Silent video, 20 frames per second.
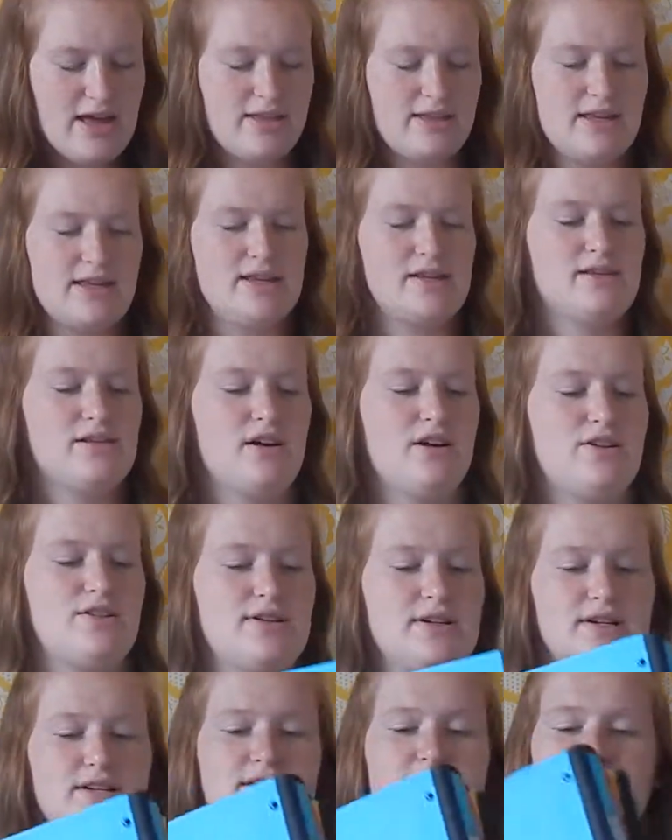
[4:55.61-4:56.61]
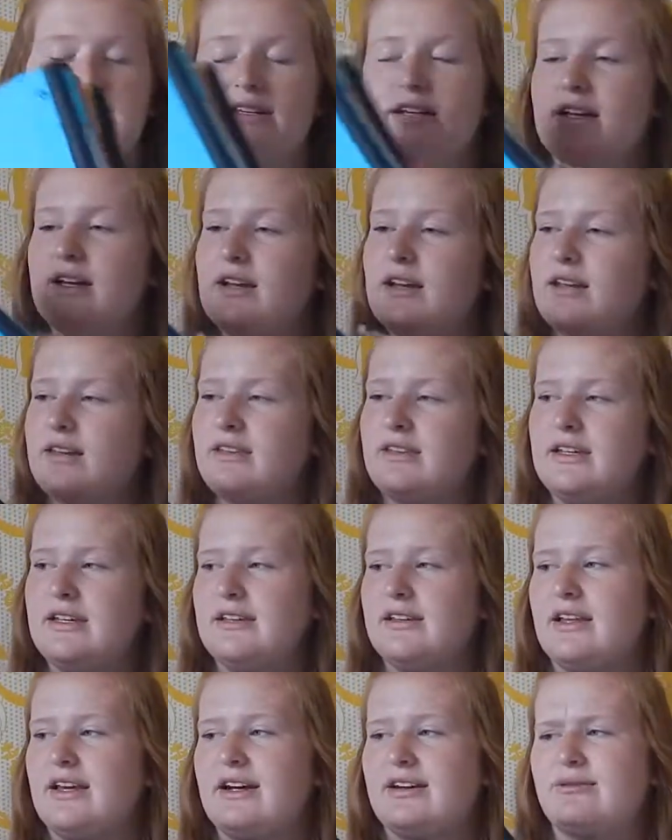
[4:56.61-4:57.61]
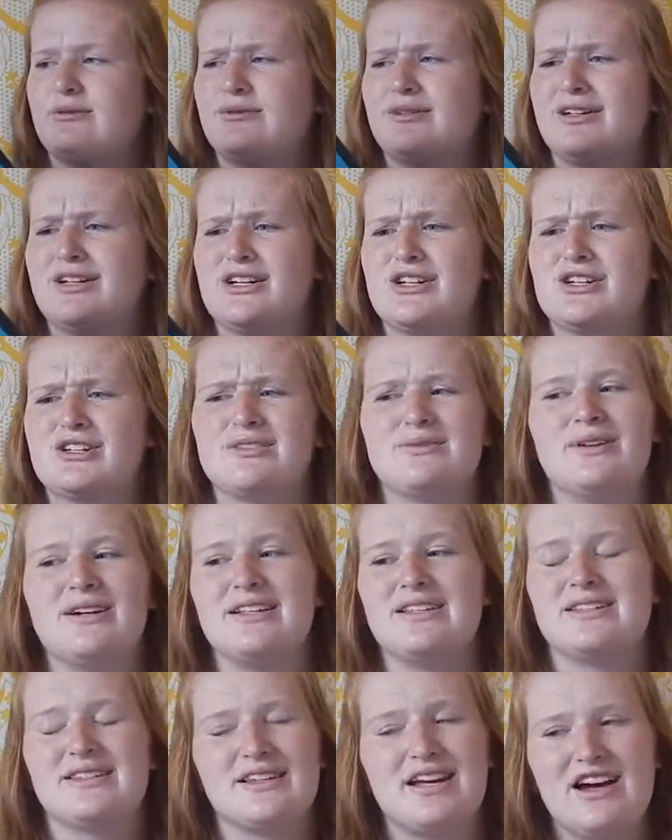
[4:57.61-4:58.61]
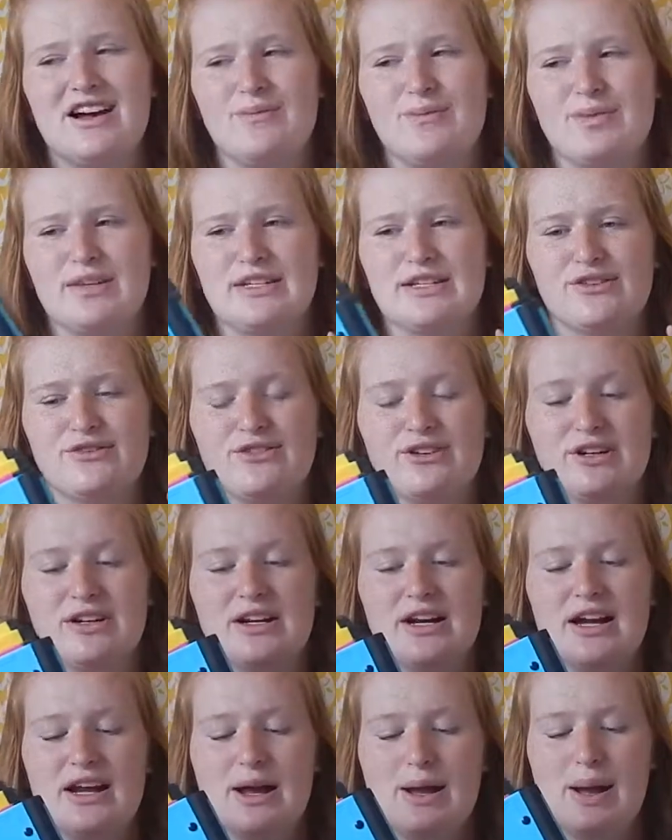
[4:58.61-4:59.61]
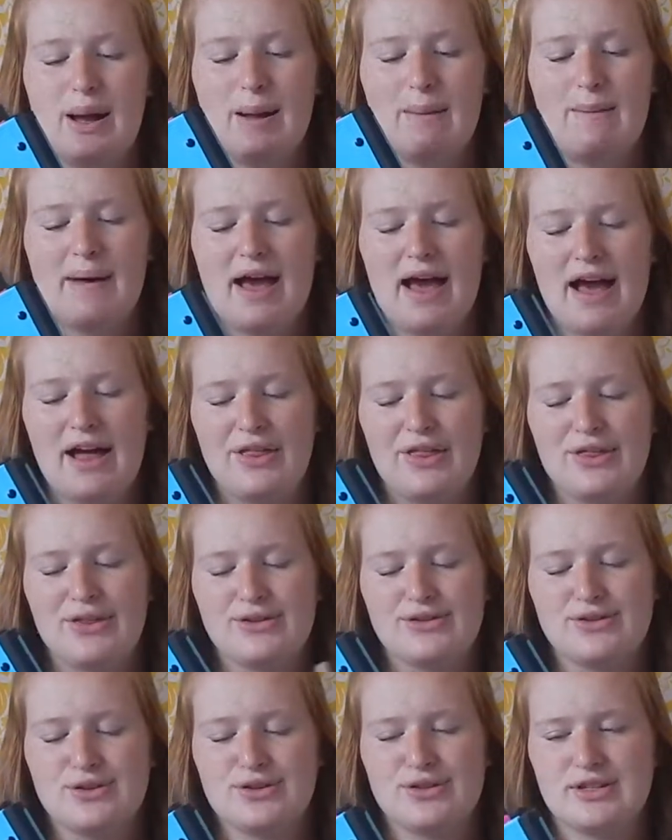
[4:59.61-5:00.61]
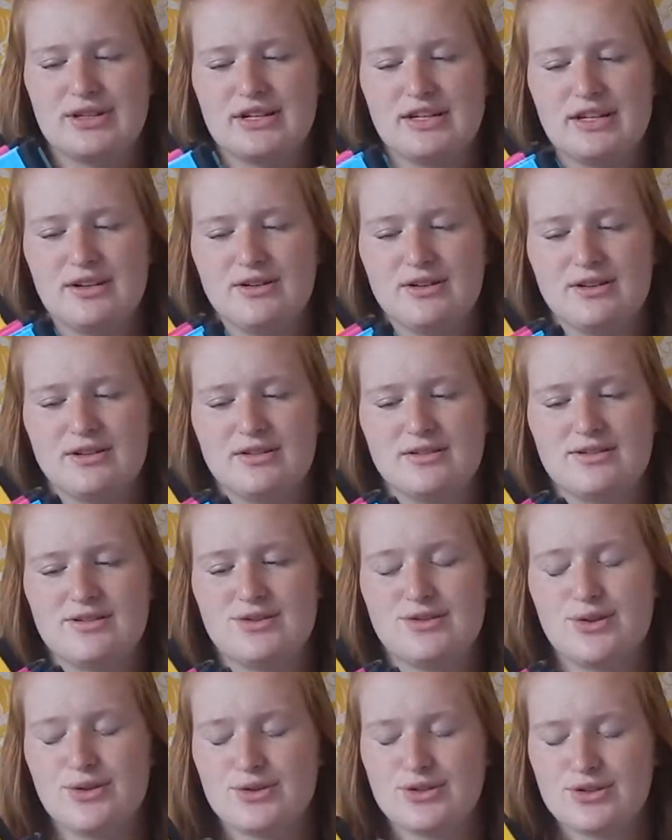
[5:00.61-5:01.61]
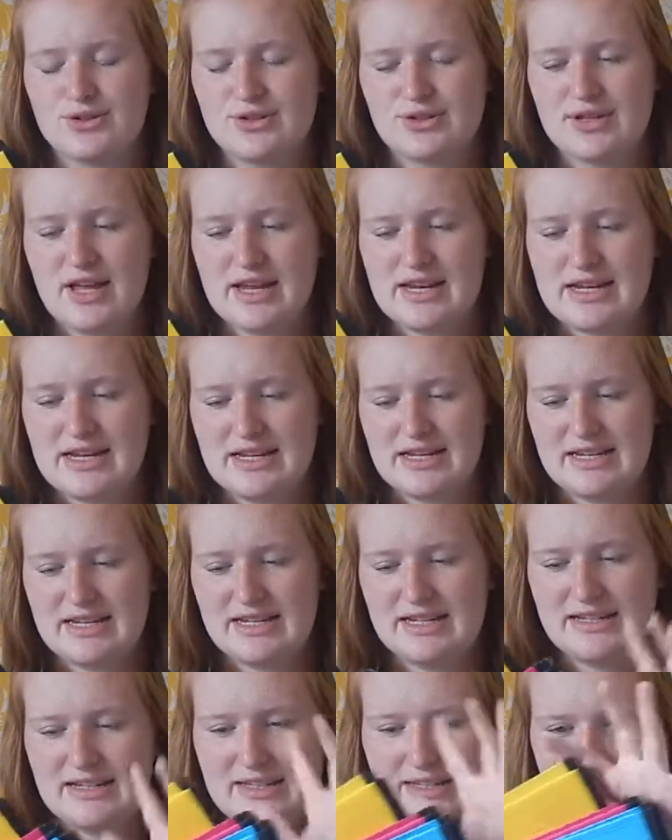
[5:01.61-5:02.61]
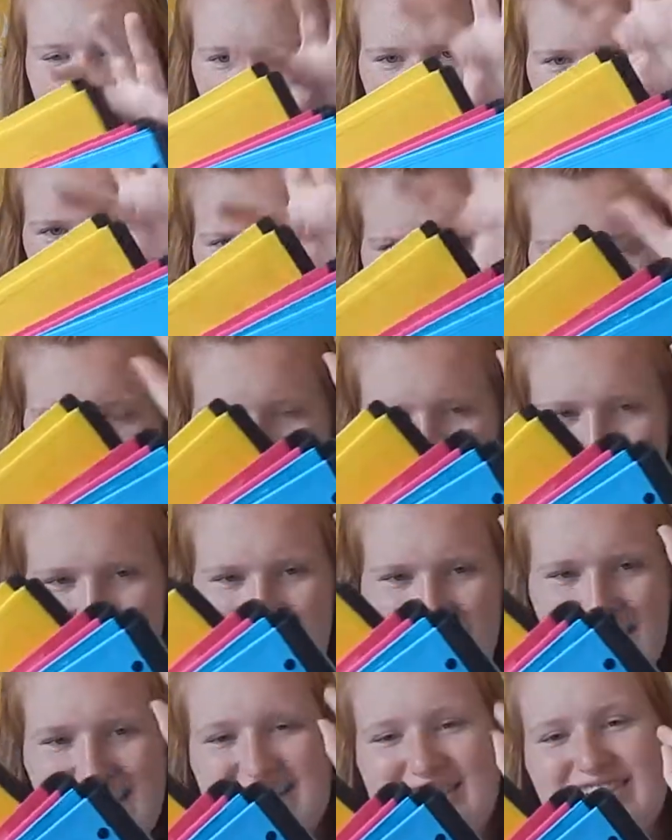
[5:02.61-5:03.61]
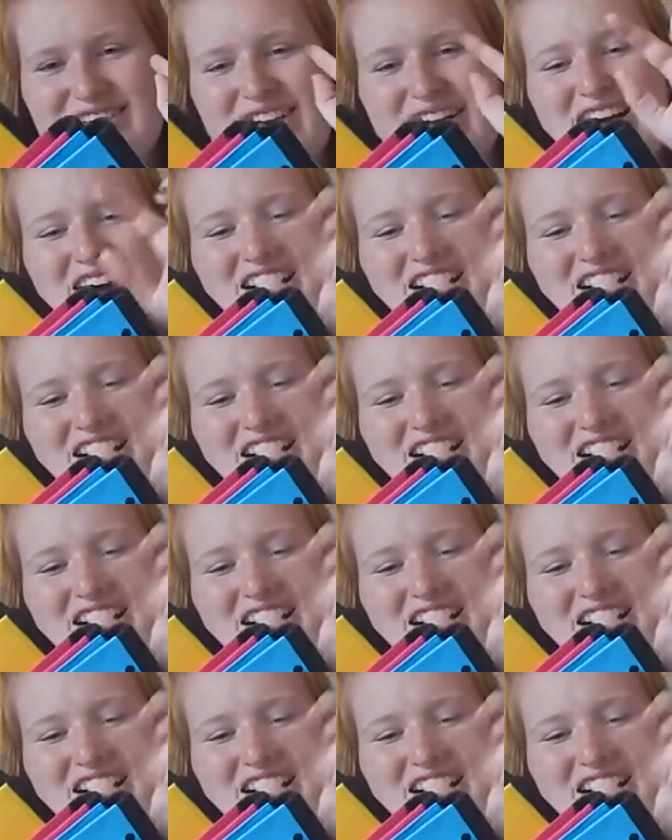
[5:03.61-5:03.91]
These are just the like 1-inch ones. These are for math, social studies, and